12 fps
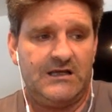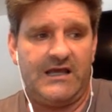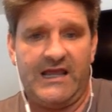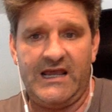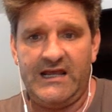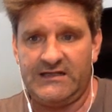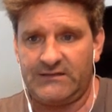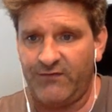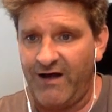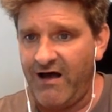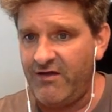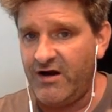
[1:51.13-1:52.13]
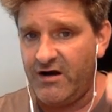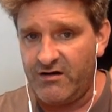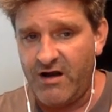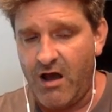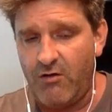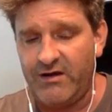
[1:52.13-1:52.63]
And his father,
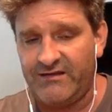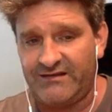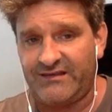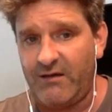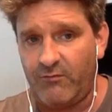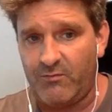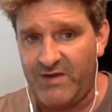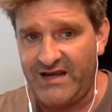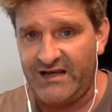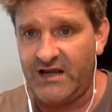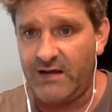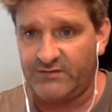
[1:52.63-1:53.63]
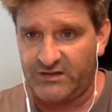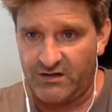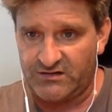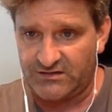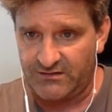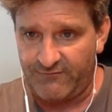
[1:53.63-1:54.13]
knowing that they were meeting up to
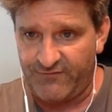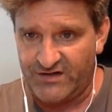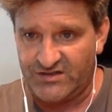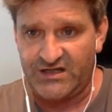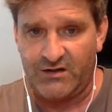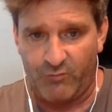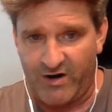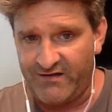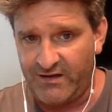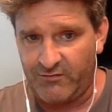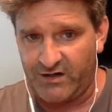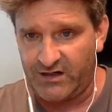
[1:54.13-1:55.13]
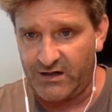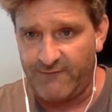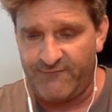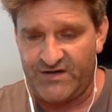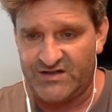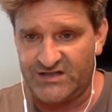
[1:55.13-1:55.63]
go fishing and where they were going to go
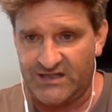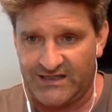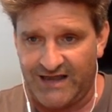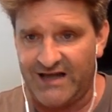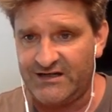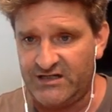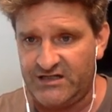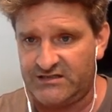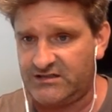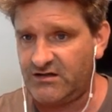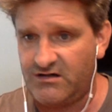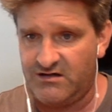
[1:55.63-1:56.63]
fishing, got in his,